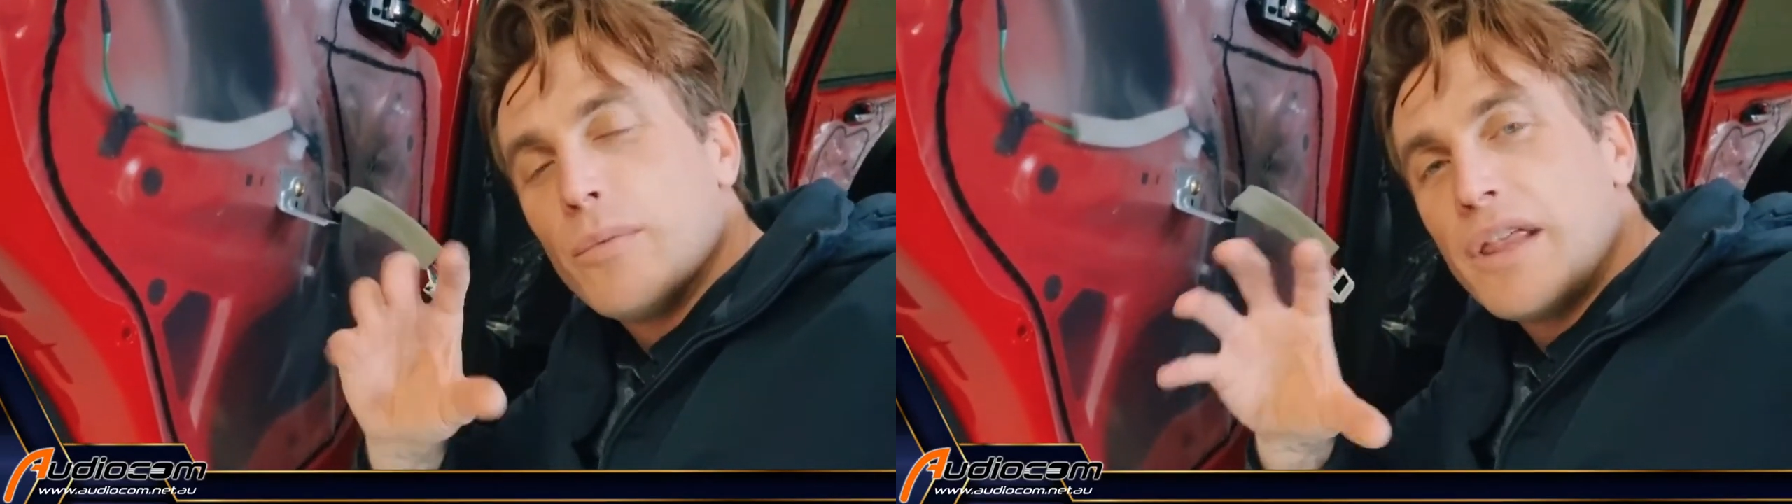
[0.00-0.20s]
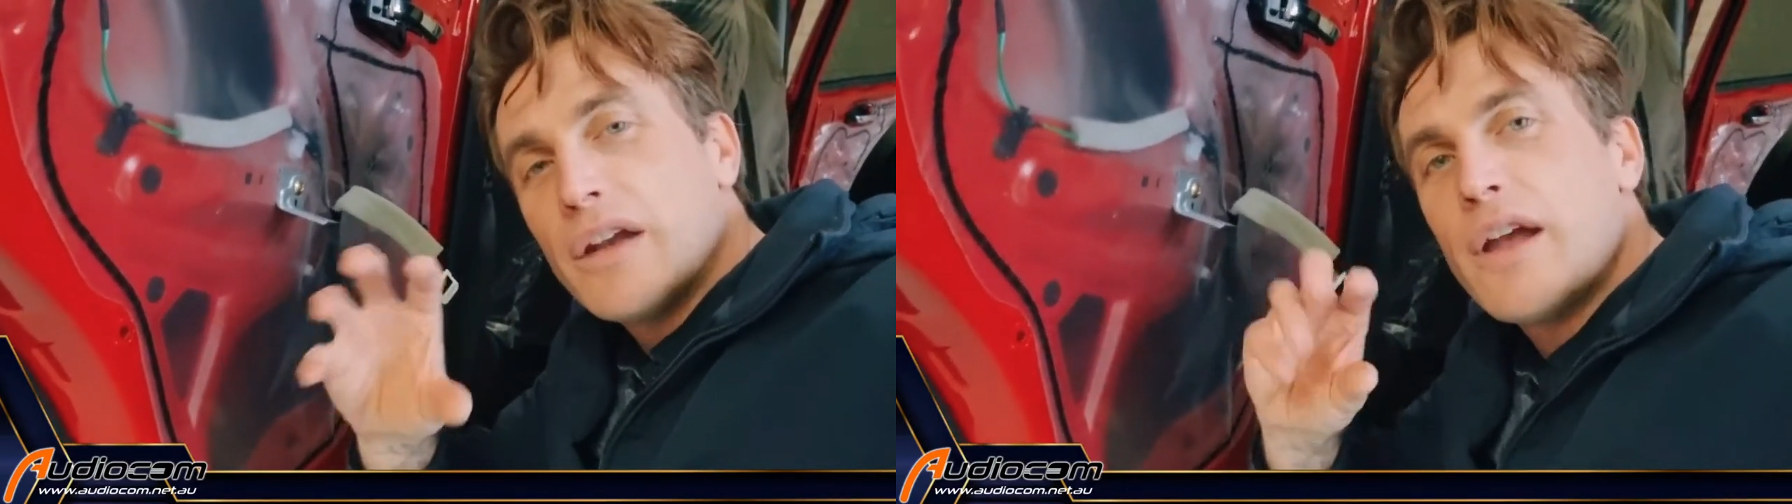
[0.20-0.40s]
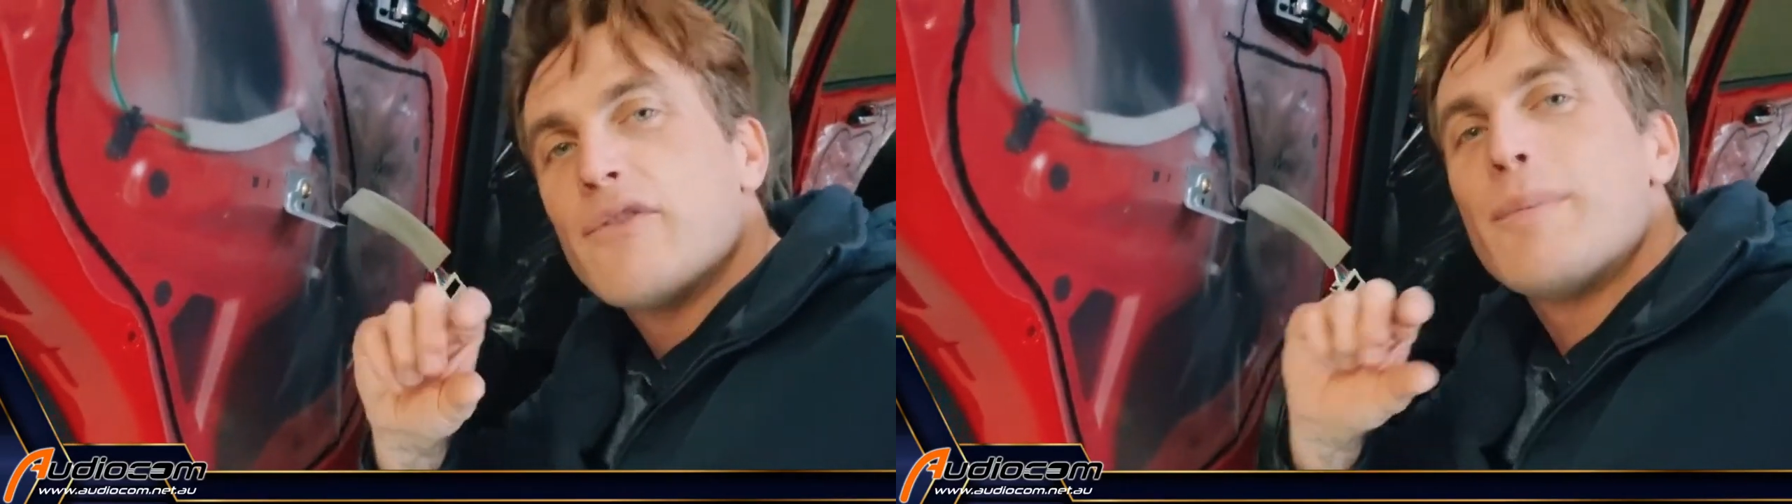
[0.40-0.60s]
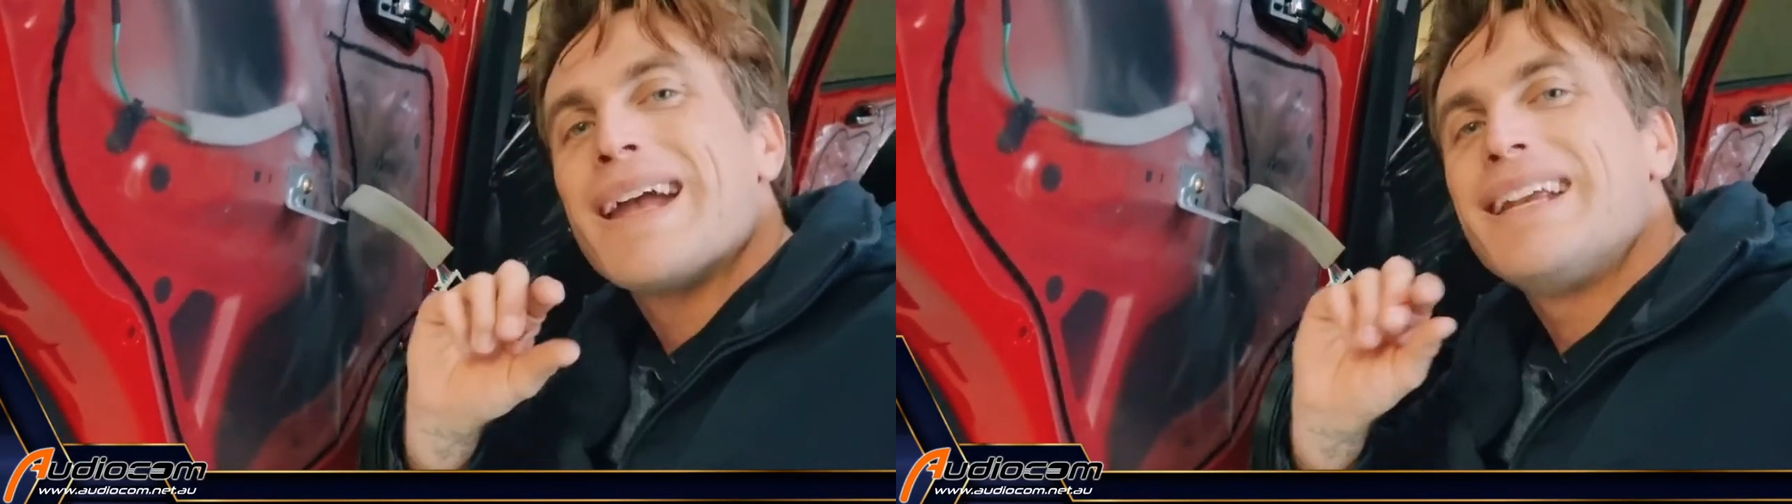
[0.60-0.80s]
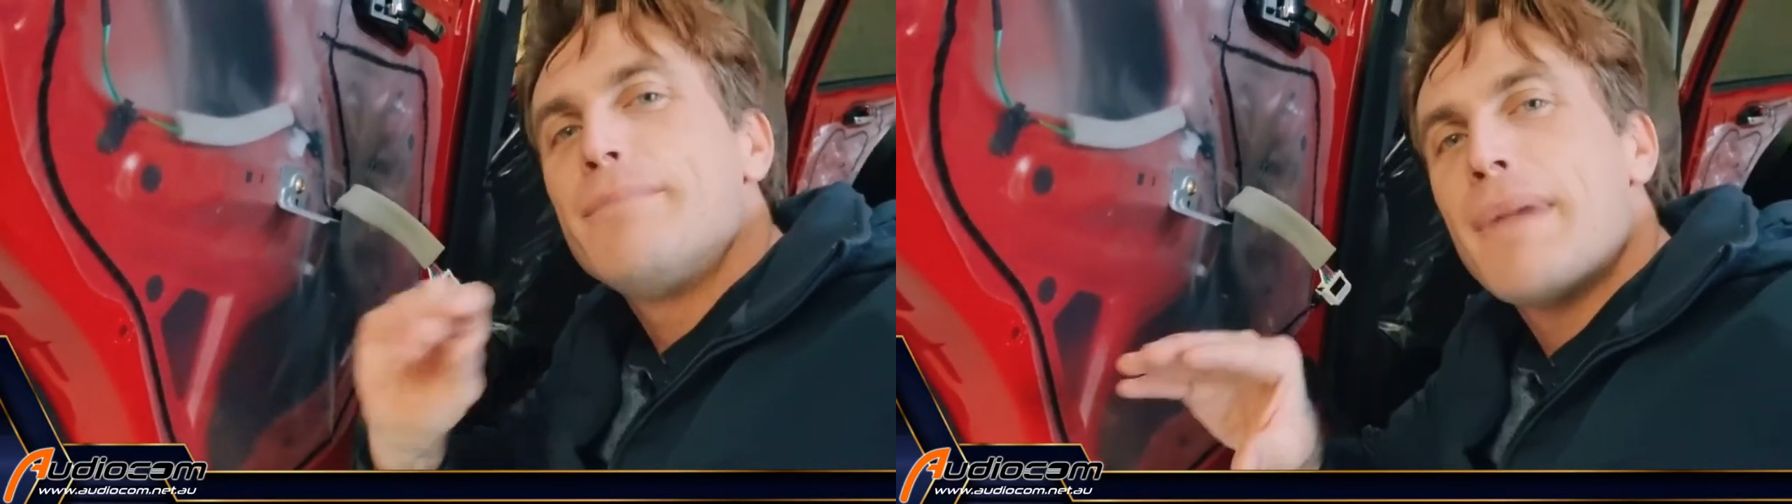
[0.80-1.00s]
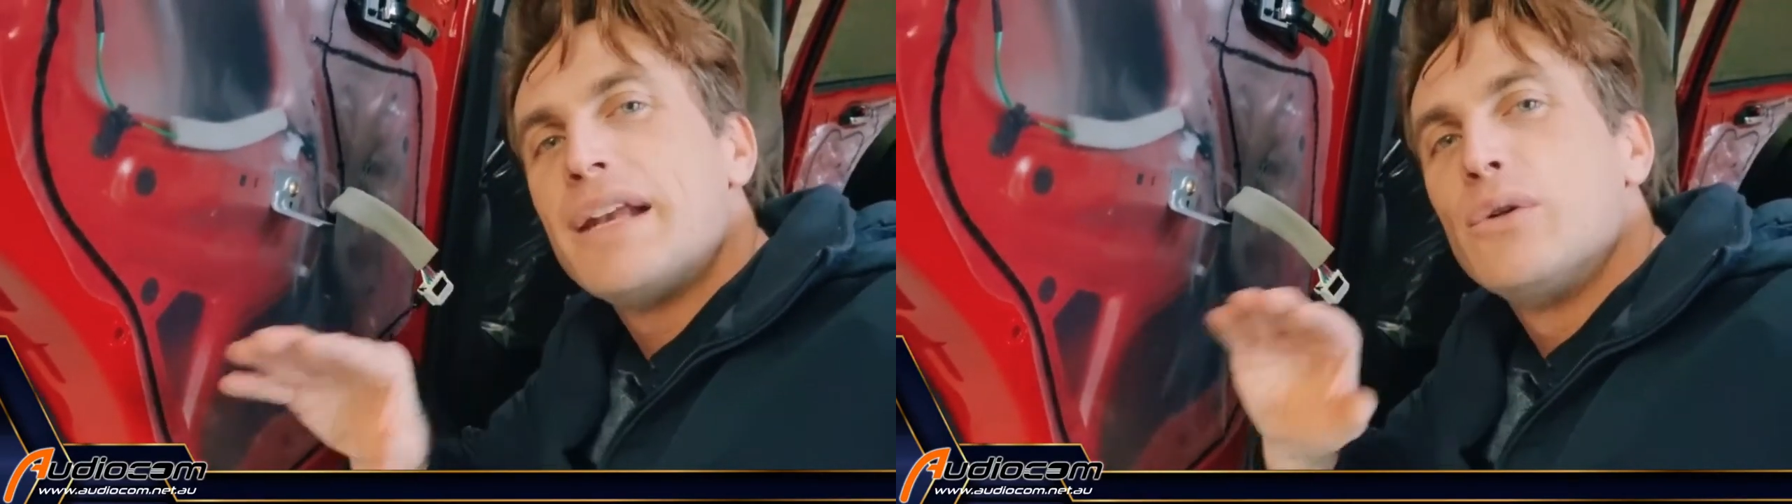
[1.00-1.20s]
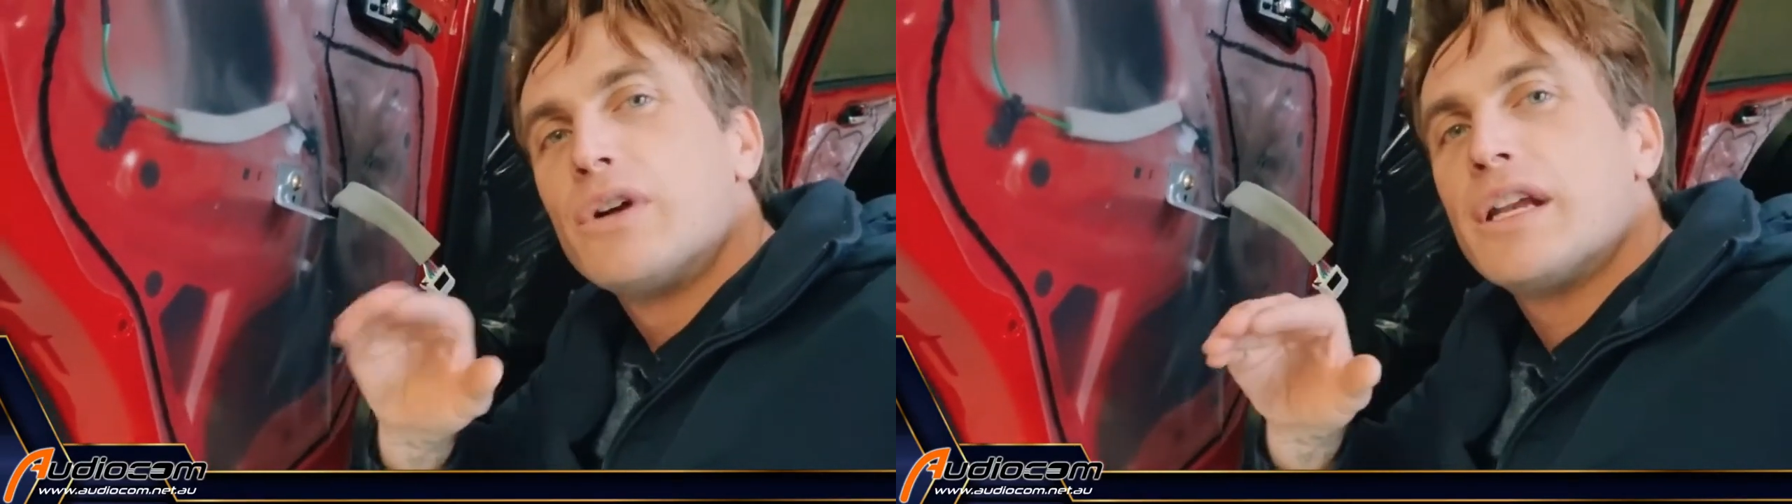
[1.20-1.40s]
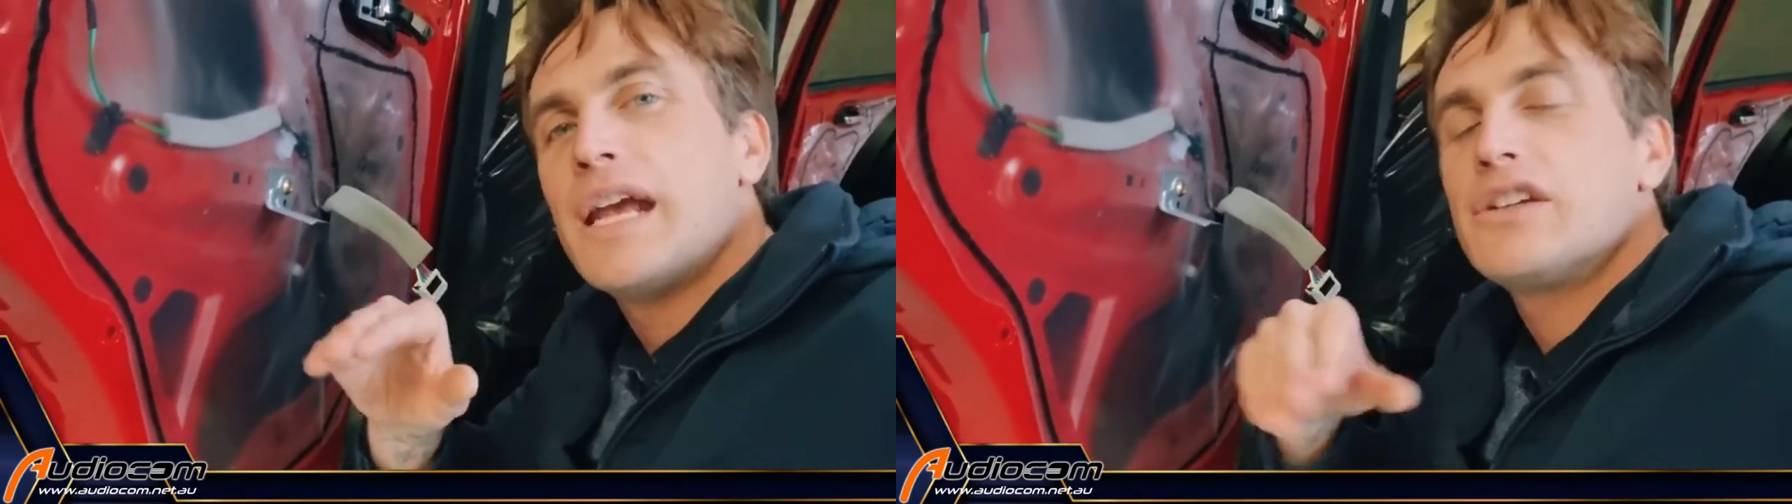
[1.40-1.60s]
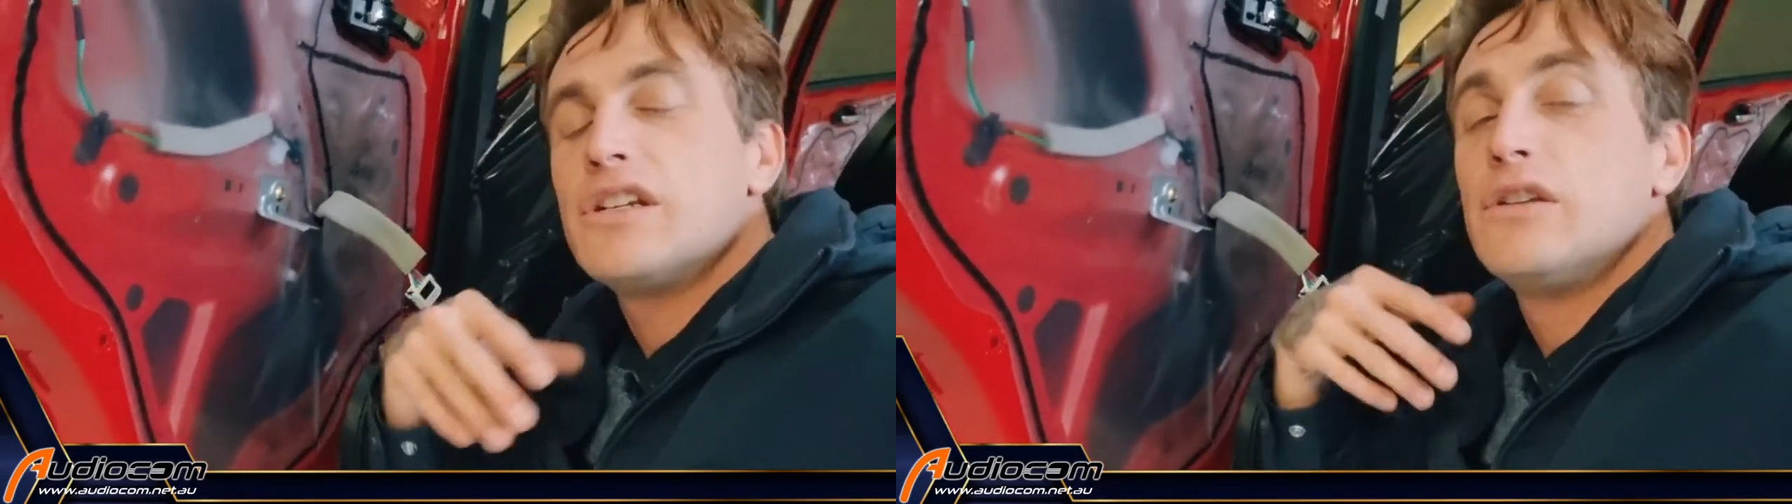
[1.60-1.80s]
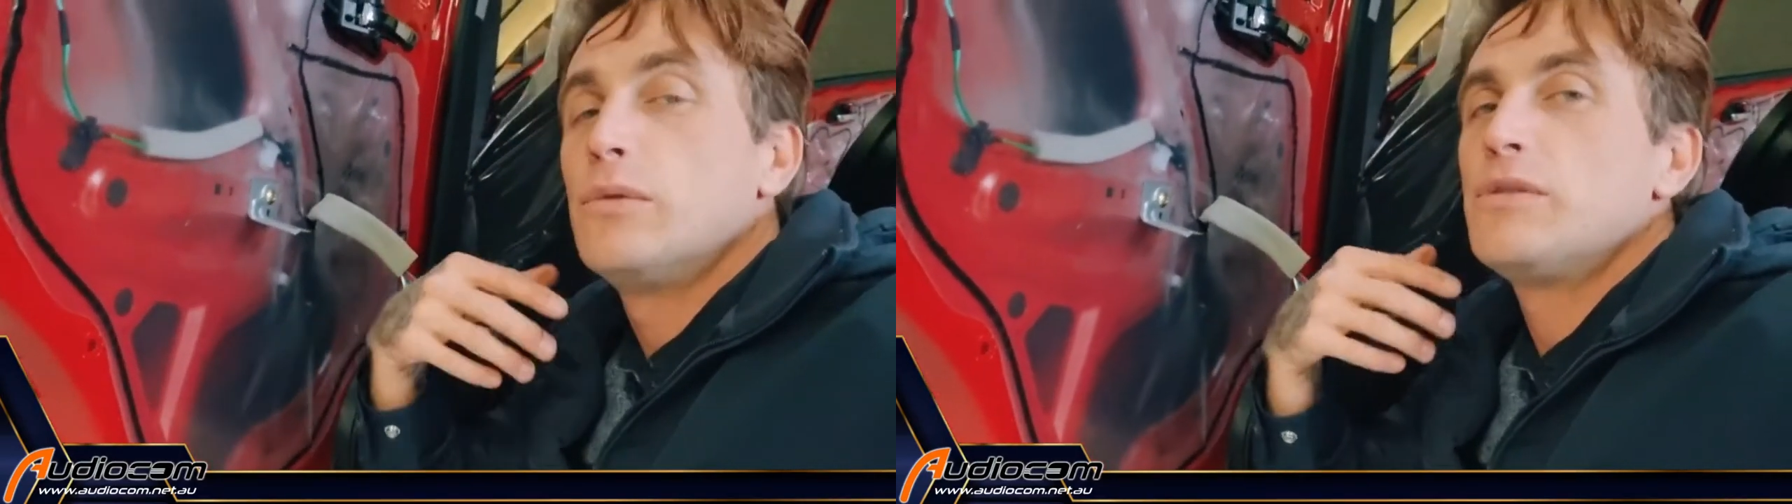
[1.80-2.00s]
without you having to make any manual connections,